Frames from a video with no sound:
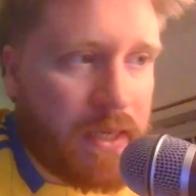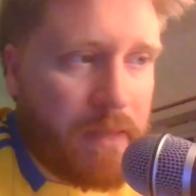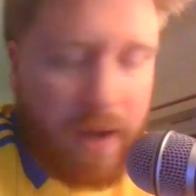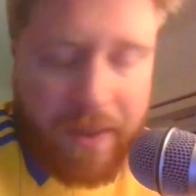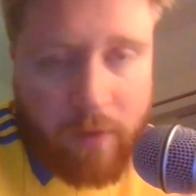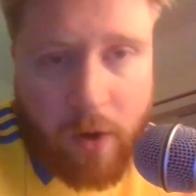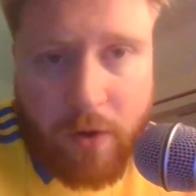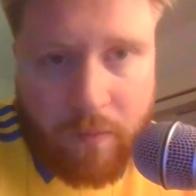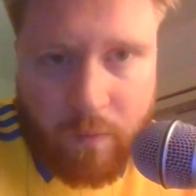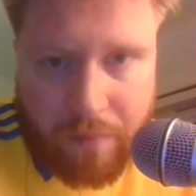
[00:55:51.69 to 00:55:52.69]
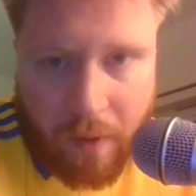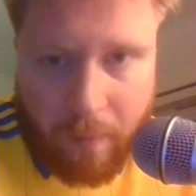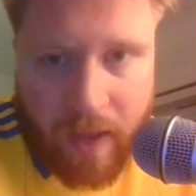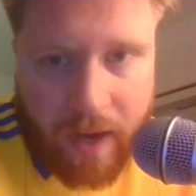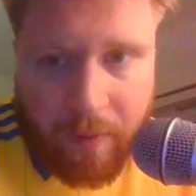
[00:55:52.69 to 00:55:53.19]
but I think Rodon
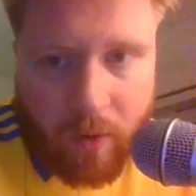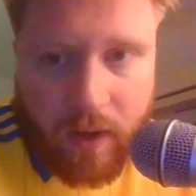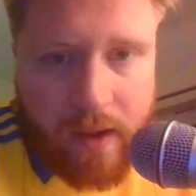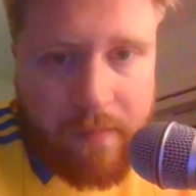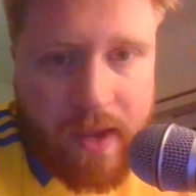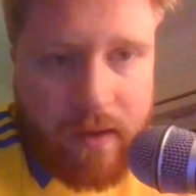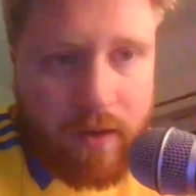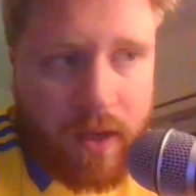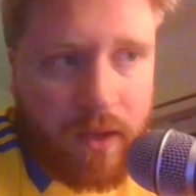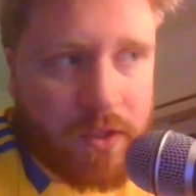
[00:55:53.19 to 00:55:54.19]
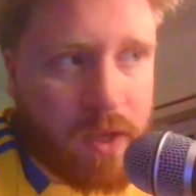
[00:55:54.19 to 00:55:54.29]
probably had a poorer game here in